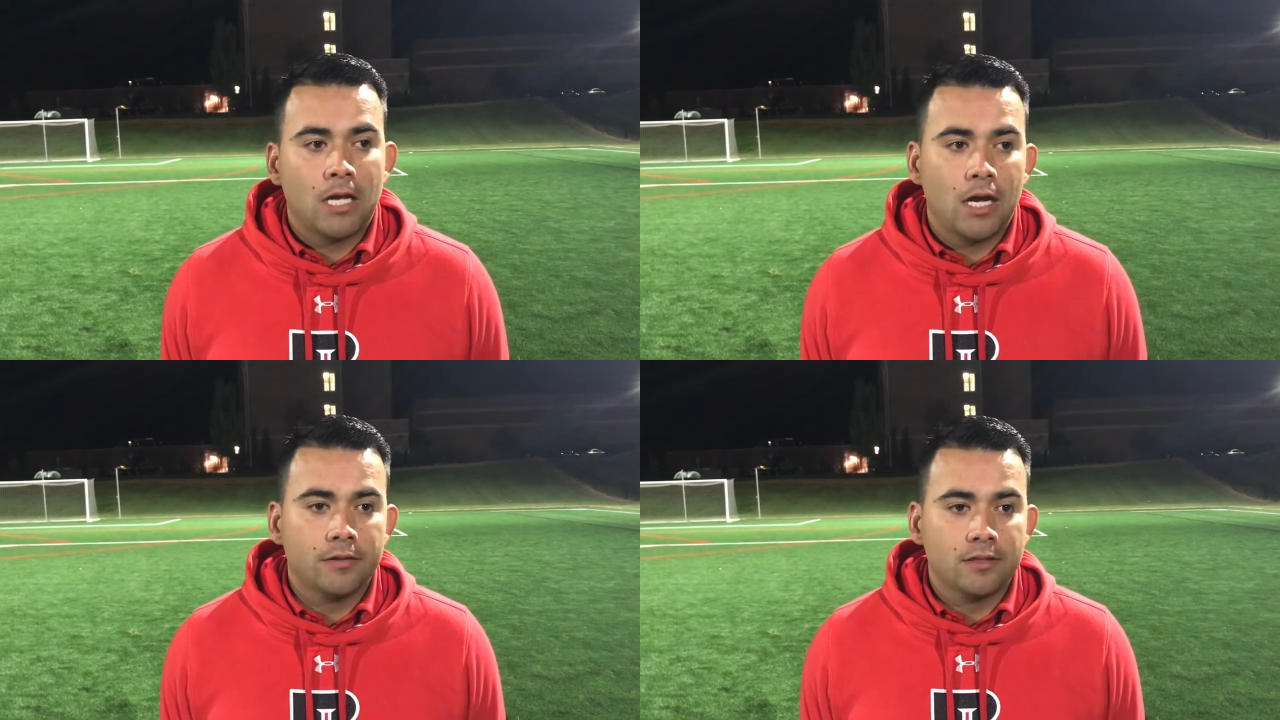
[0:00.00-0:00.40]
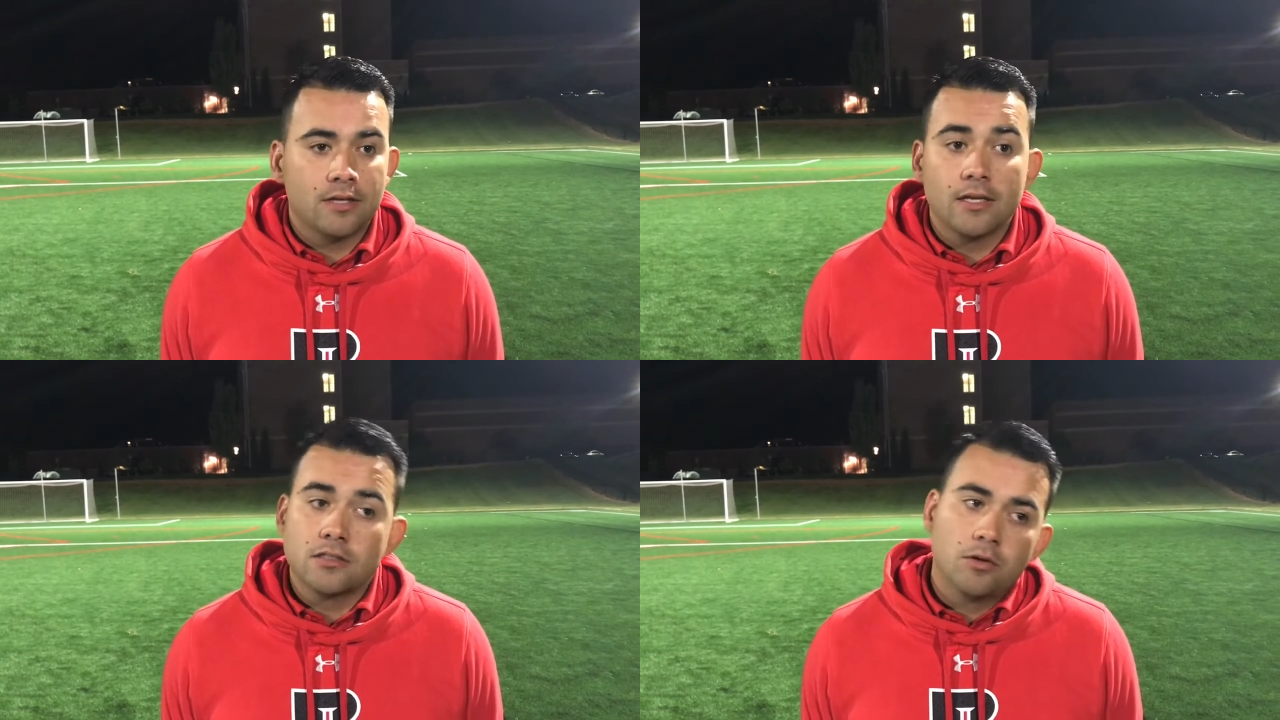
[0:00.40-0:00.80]
Uh, the
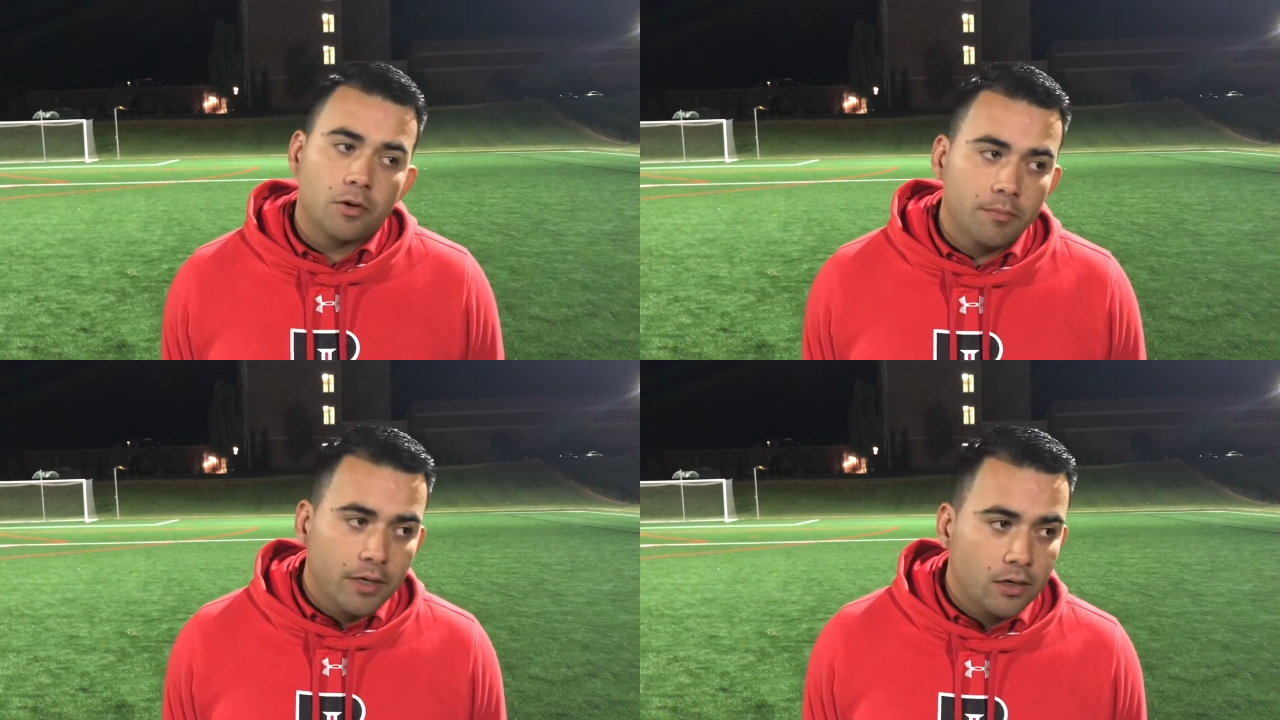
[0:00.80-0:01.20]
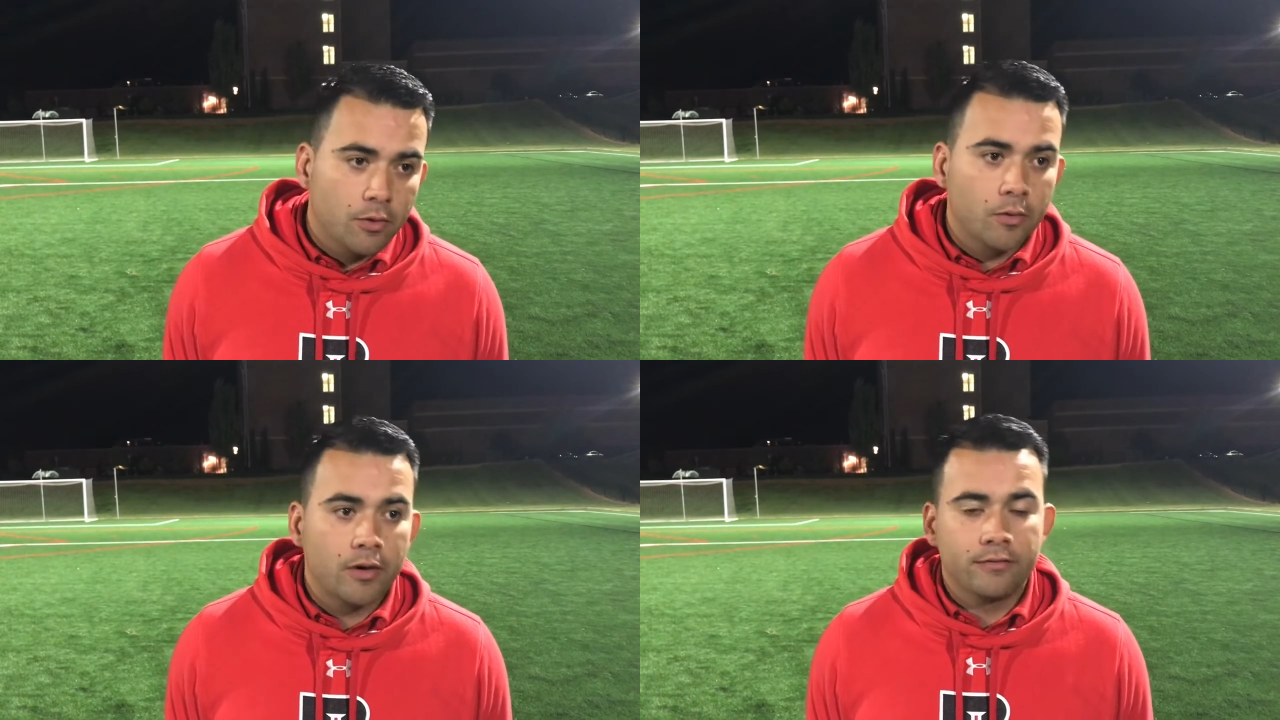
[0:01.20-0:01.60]
times they were better,
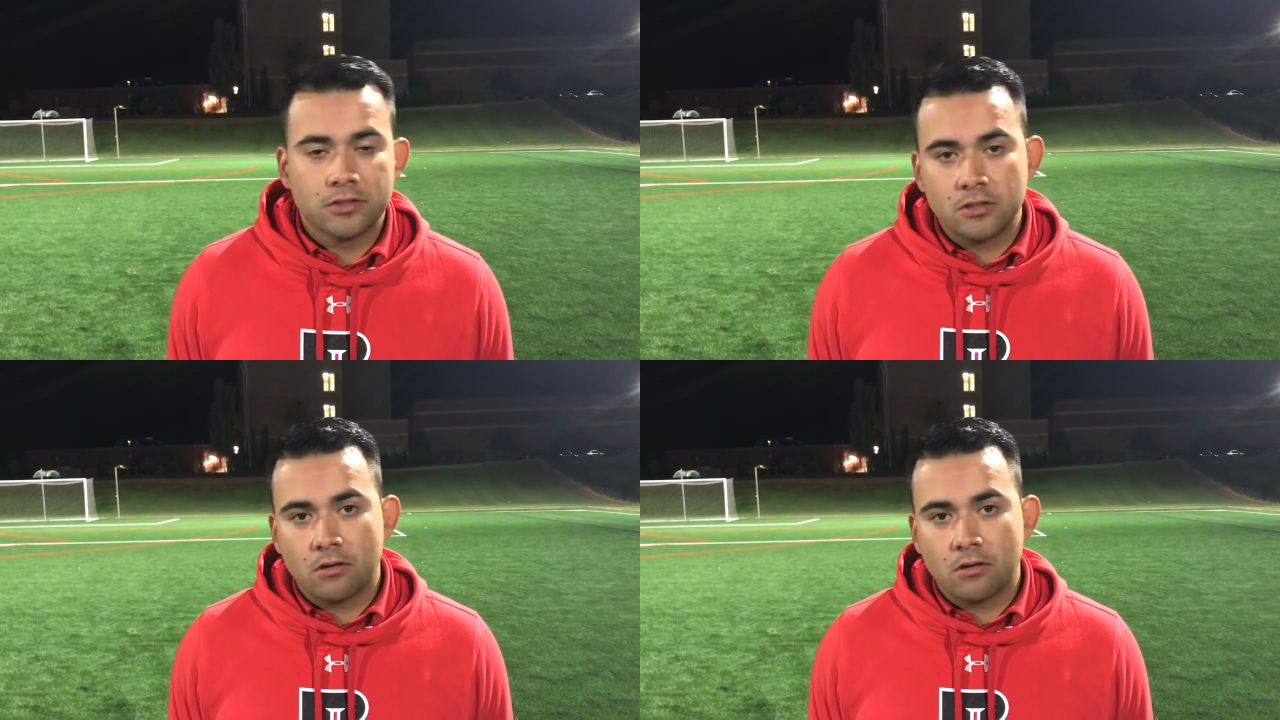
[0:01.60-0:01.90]
we were able to